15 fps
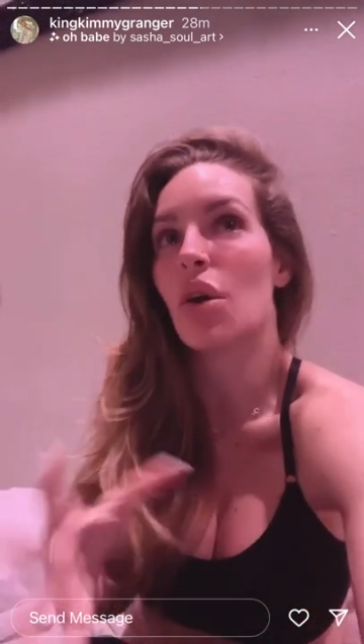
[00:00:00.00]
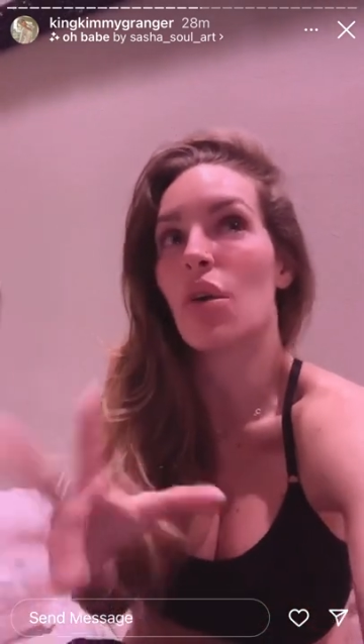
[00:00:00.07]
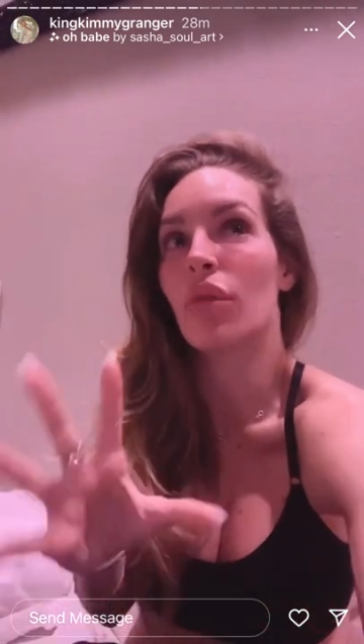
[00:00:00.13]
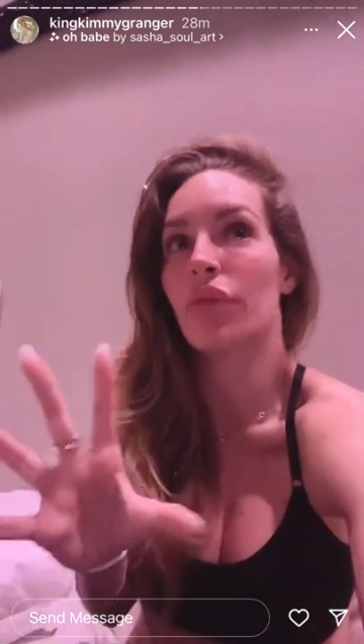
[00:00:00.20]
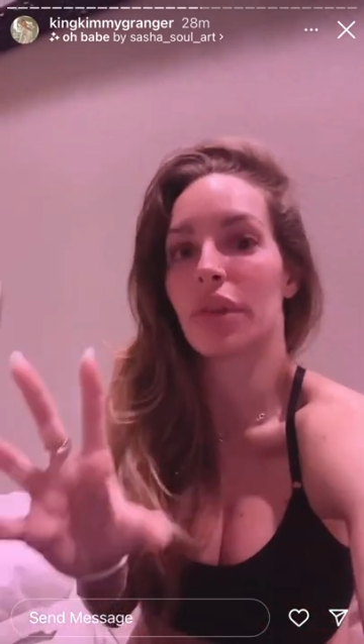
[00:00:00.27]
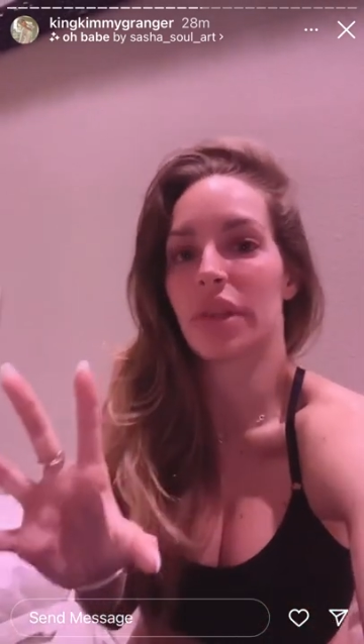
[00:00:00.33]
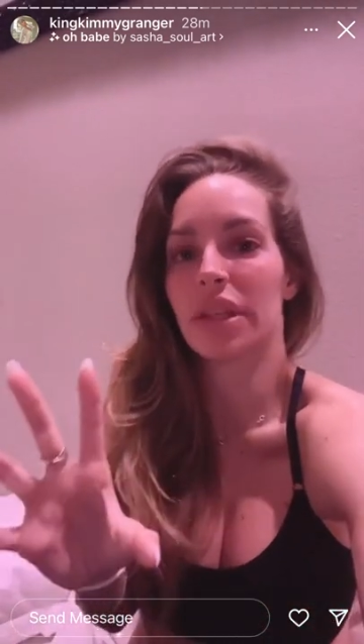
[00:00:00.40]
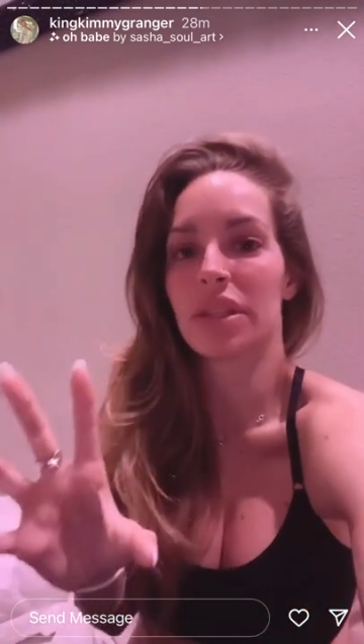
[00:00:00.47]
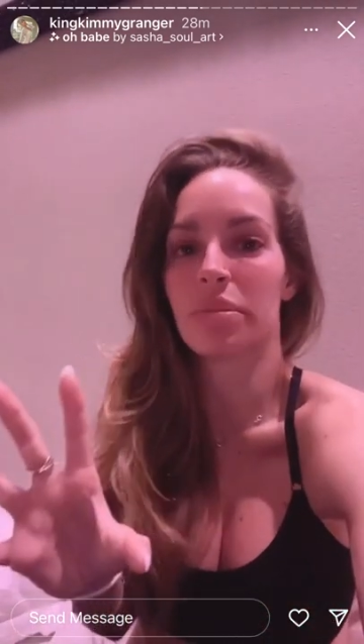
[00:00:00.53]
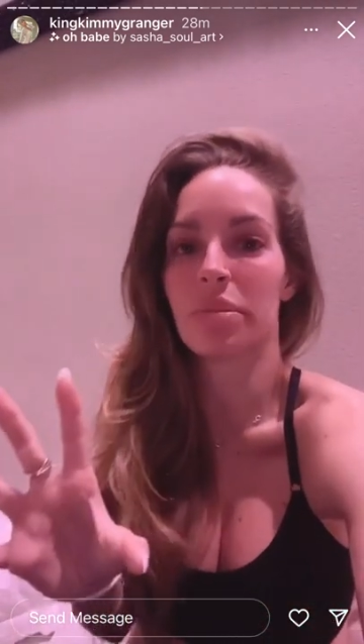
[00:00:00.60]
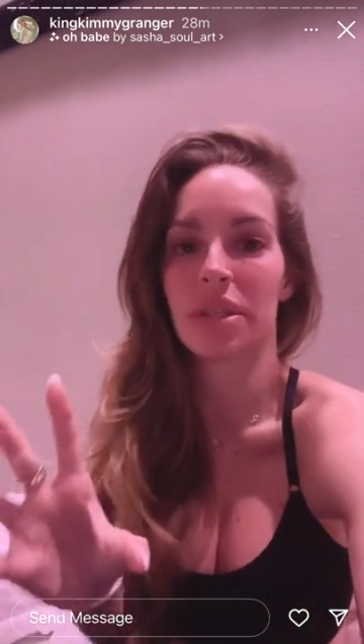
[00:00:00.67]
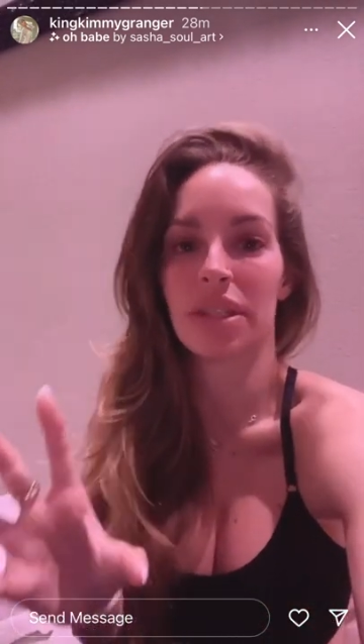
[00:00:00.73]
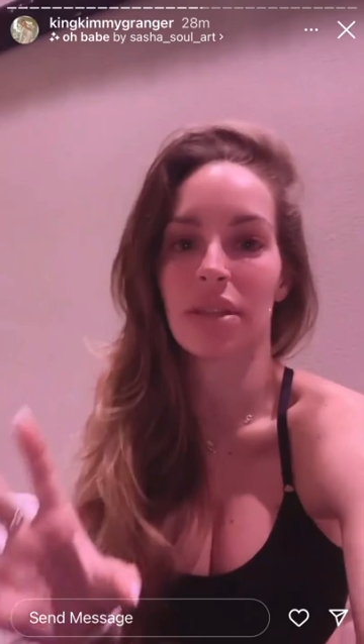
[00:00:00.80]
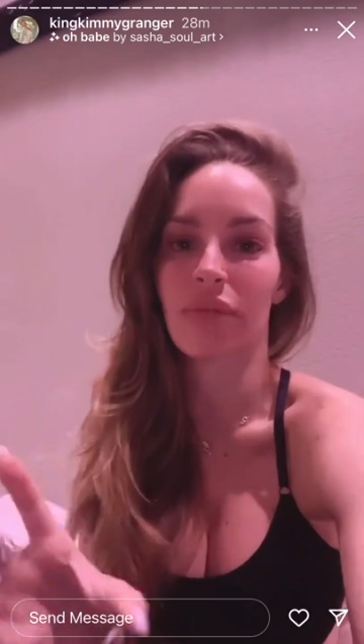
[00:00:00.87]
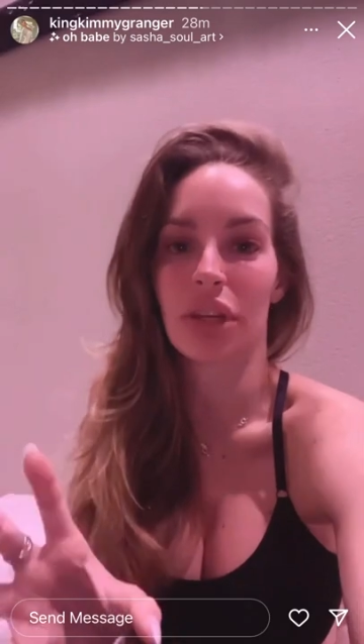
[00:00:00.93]
over the
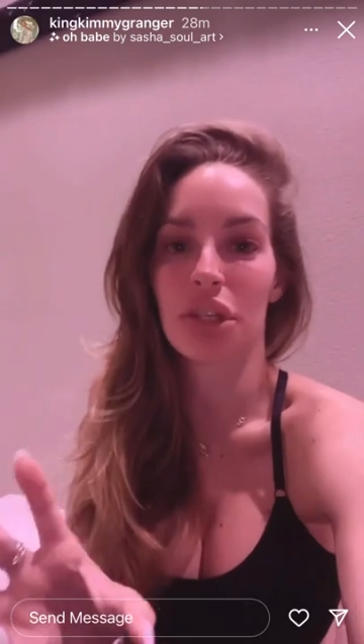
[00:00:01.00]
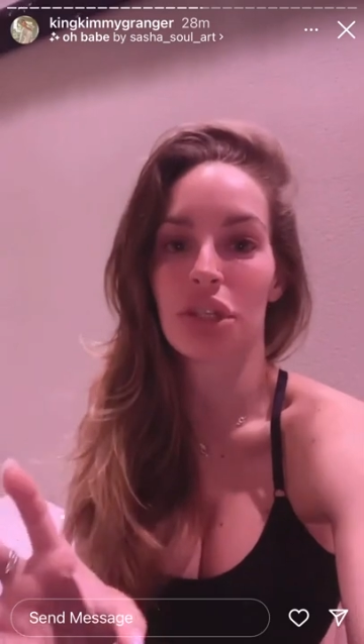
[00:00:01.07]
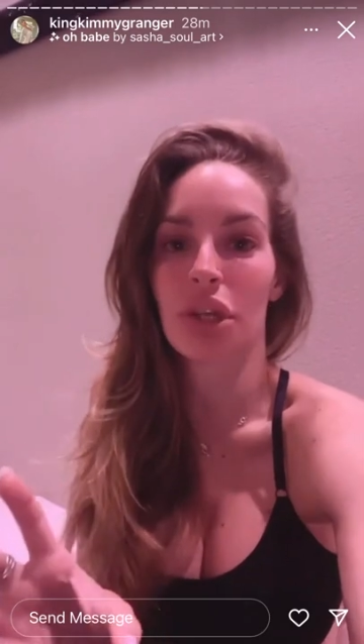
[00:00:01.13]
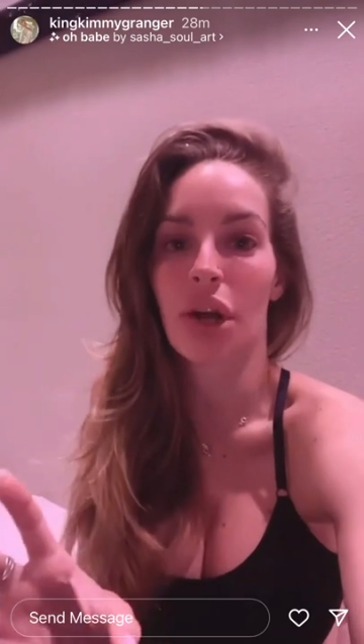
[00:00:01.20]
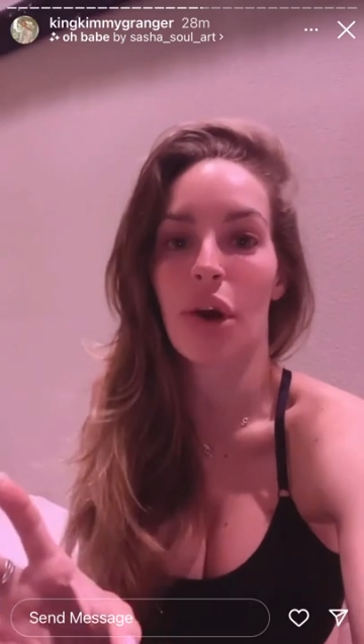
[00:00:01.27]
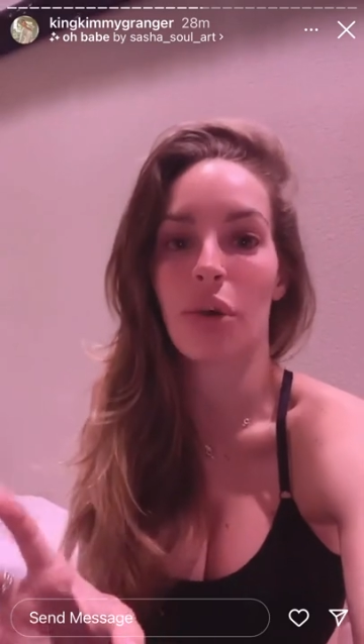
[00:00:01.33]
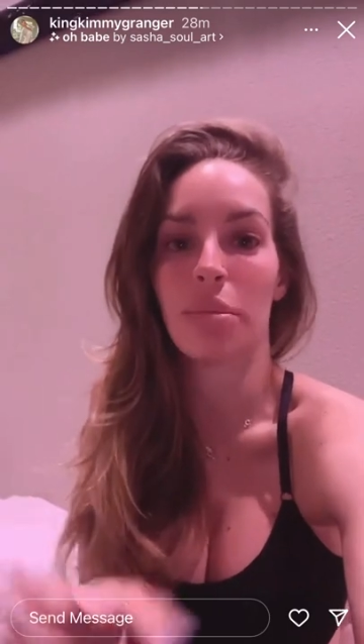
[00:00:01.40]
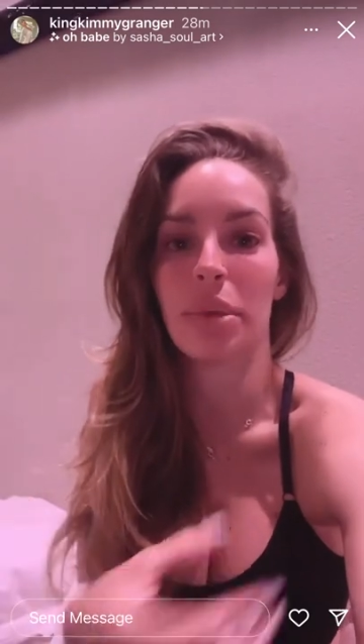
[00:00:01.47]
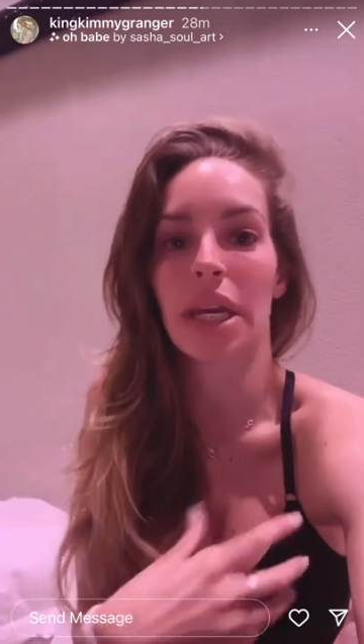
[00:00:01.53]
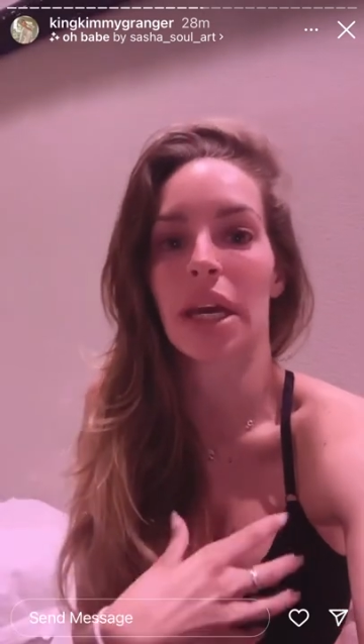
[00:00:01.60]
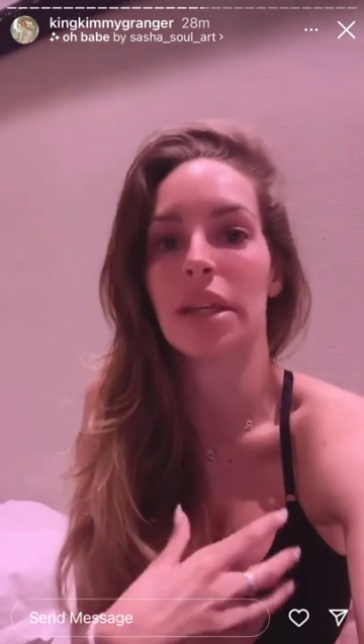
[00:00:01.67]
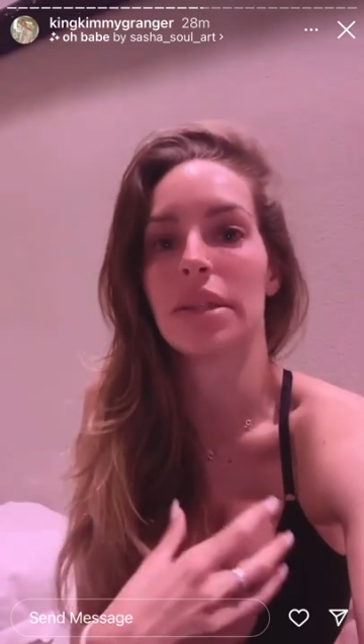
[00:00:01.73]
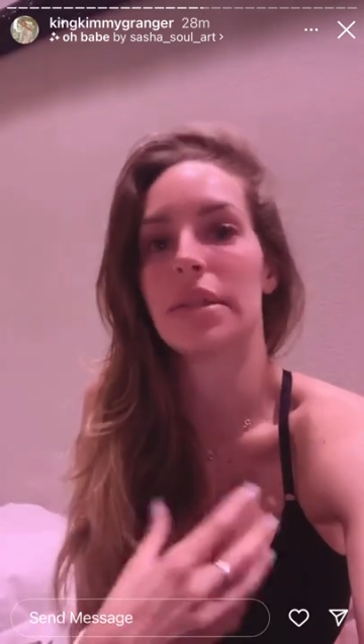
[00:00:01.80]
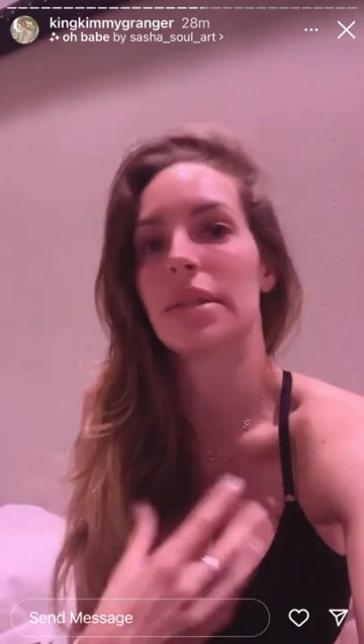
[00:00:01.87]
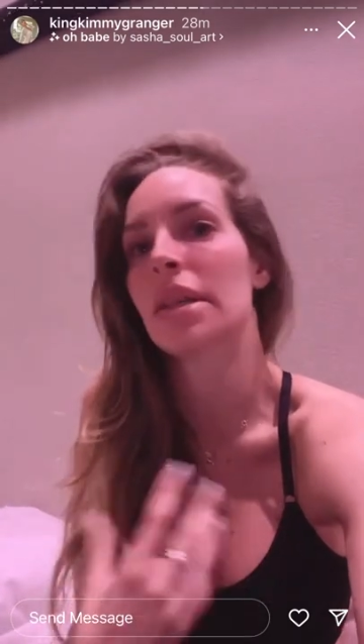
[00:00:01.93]
specific show
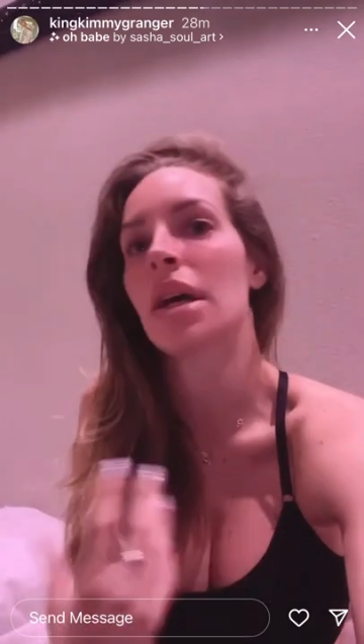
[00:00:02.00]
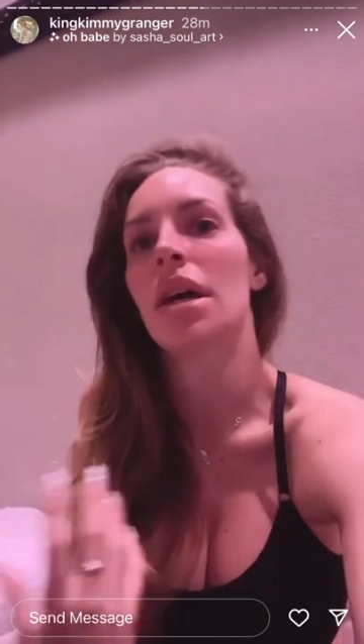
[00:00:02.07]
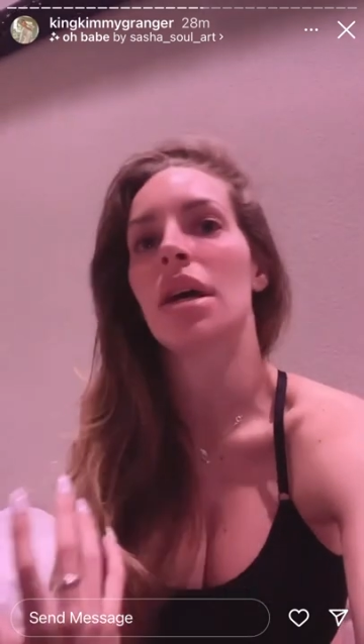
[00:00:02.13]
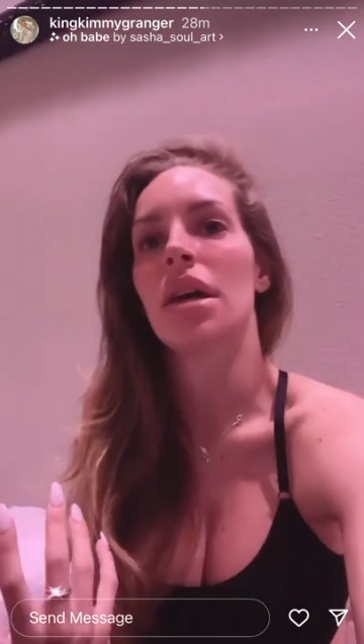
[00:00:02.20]
because